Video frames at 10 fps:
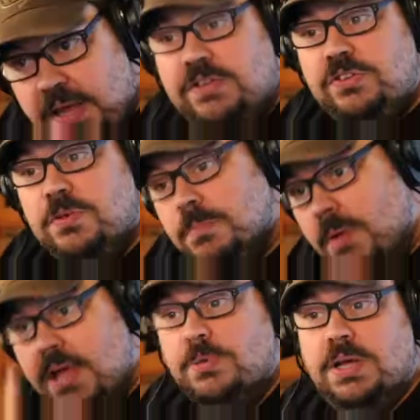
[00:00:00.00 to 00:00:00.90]
to
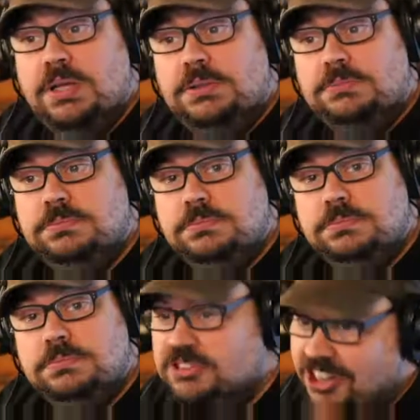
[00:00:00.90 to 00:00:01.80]
my will,
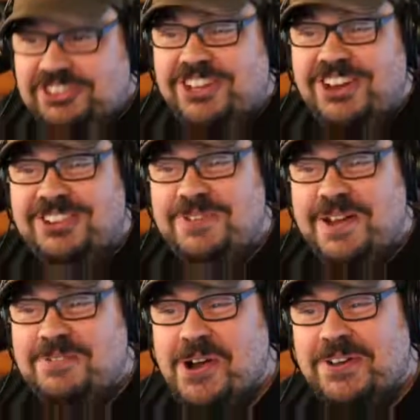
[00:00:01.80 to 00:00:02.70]
not the other way
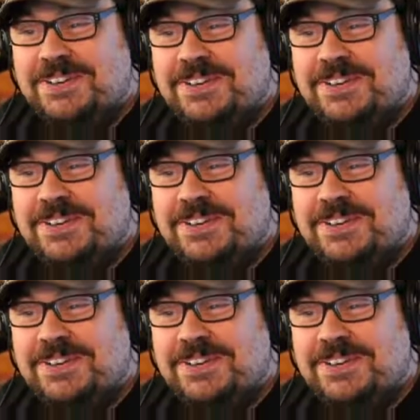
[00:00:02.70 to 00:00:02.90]
around.